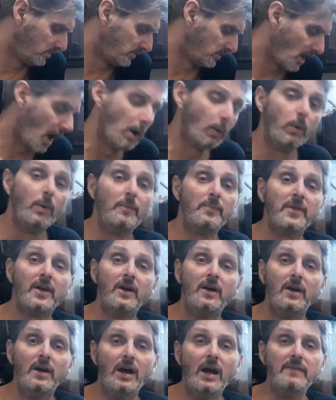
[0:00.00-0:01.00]
So,
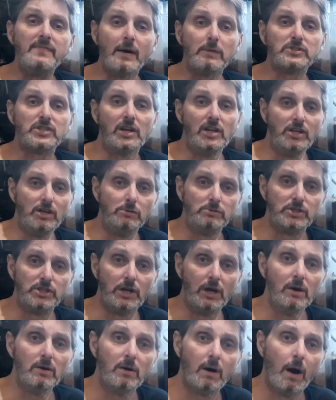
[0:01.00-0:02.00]
if that was any use to
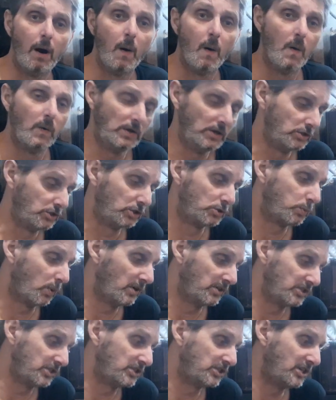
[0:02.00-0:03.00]
you, or you just
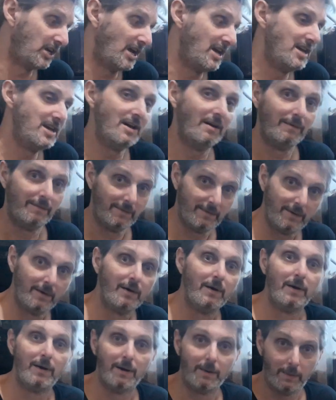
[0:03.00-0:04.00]
want to see
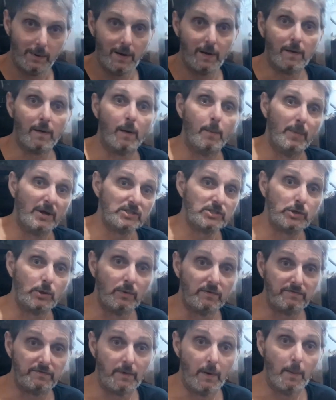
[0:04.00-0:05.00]
where I got my
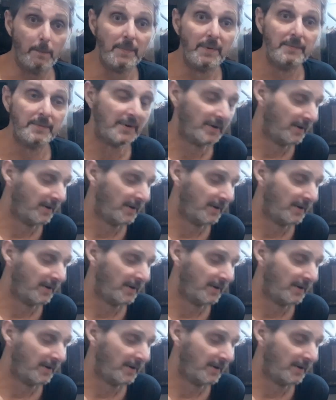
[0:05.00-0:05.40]
stuff from,